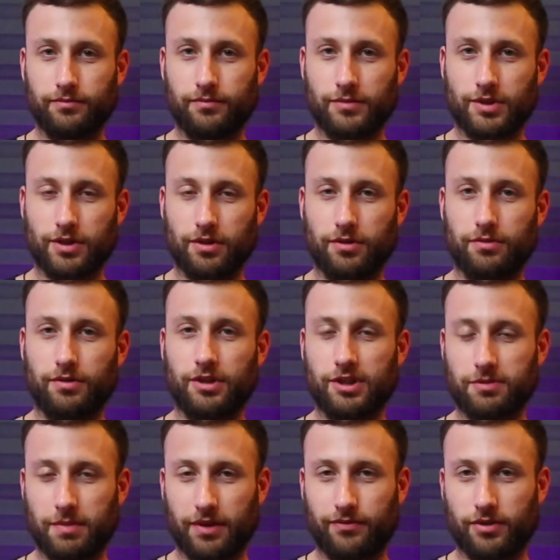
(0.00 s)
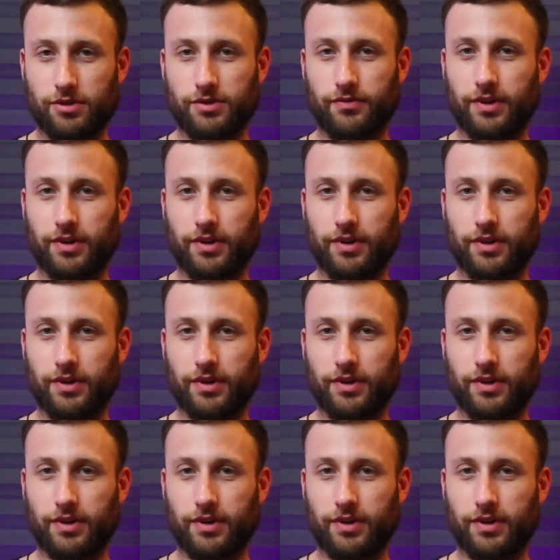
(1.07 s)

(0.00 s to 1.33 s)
So there's my first